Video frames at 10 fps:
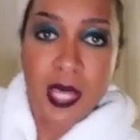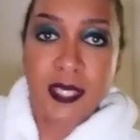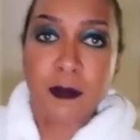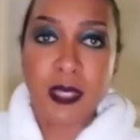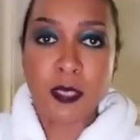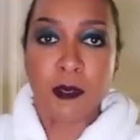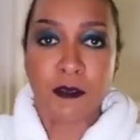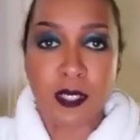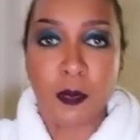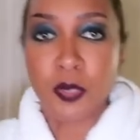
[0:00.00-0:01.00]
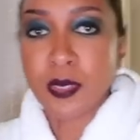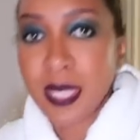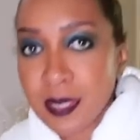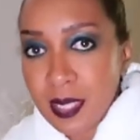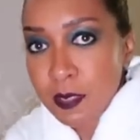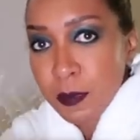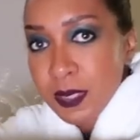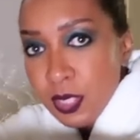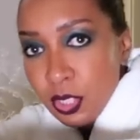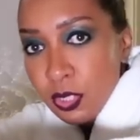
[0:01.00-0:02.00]
it's meant to be for someone who's like this,
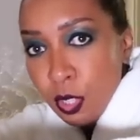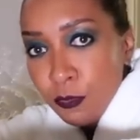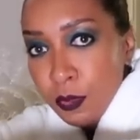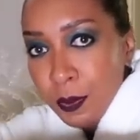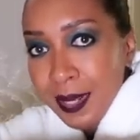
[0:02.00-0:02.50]
positioned over a